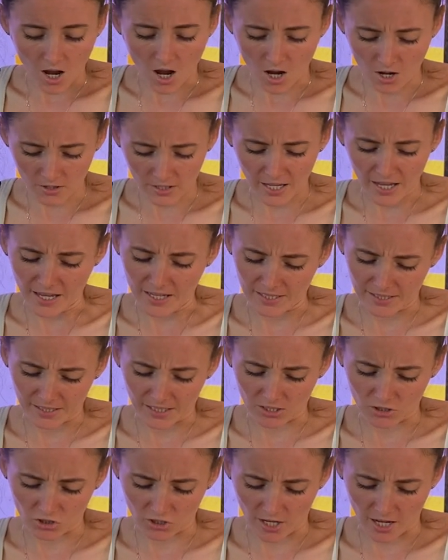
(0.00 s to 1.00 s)
Okay,
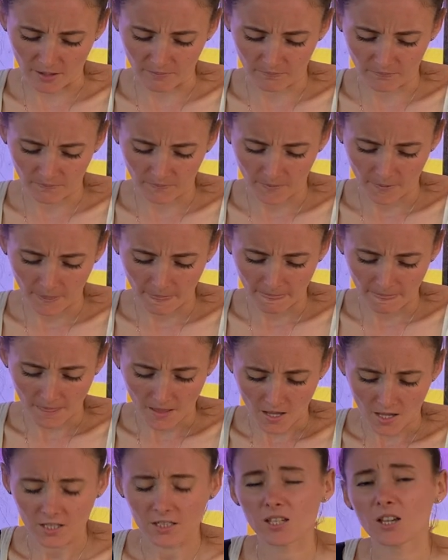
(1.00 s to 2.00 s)
said Jem,
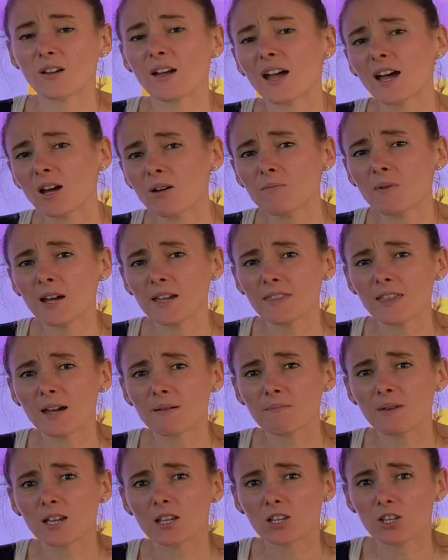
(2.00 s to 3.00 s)
so how might that
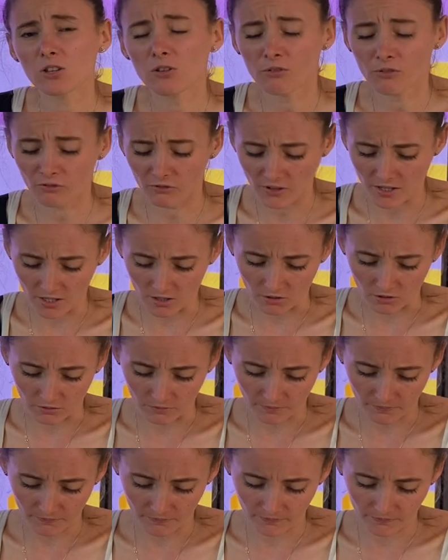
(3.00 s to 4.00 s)
make you feel?
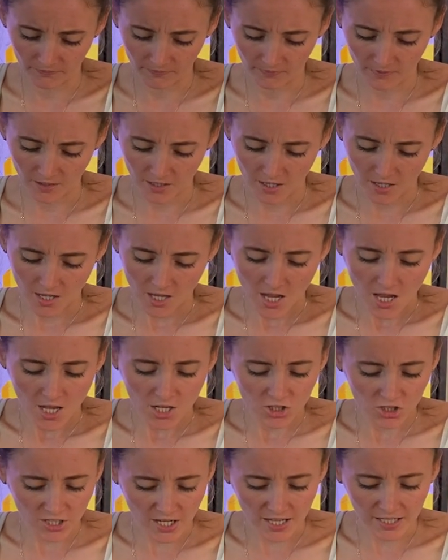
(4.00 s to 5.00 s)

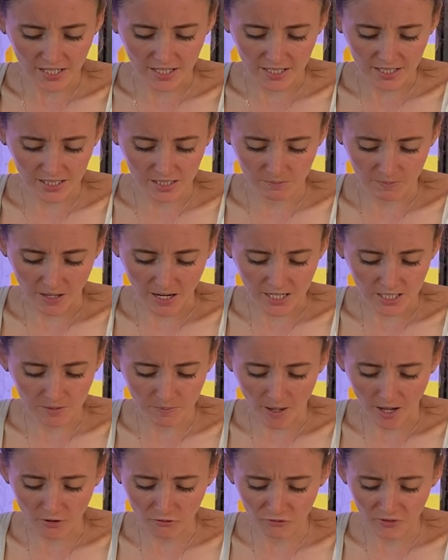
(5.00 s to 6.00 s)
Jenny explained
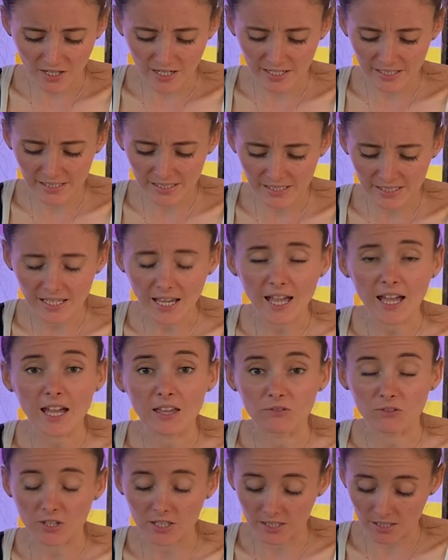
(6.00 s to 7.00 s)
about feeling
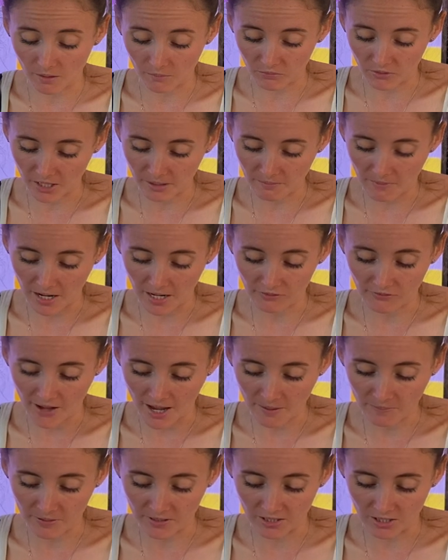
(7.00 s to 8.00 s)
scared that something might have
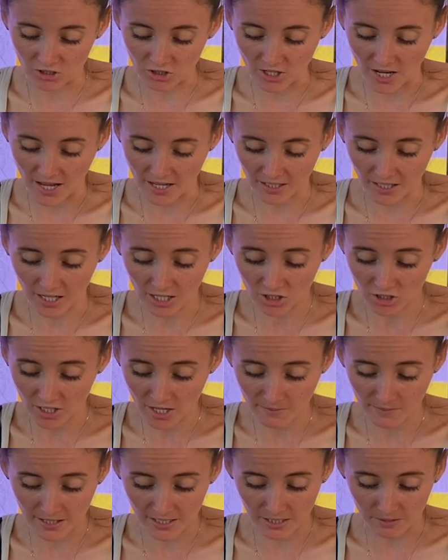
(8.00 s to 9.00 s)
happened to Jack, and
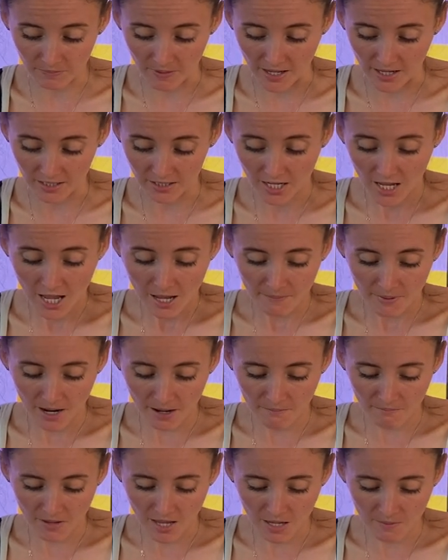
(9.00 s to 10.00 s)
Jem explained
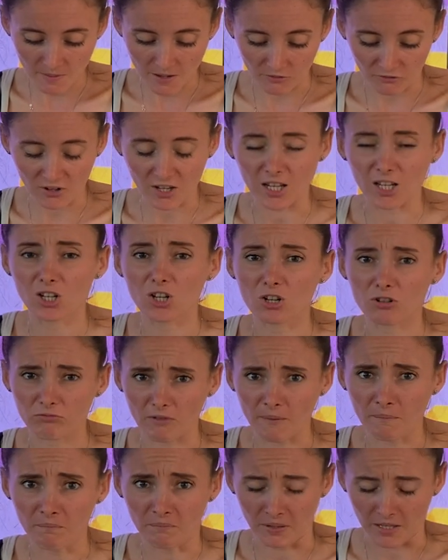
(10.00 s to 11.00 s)
about maybe feeling
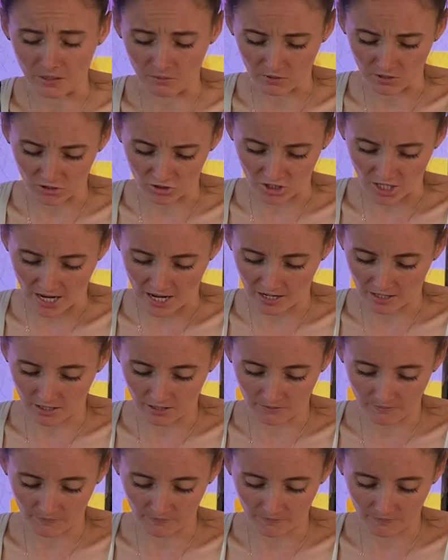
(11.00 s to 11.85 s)
grumpy with Jack.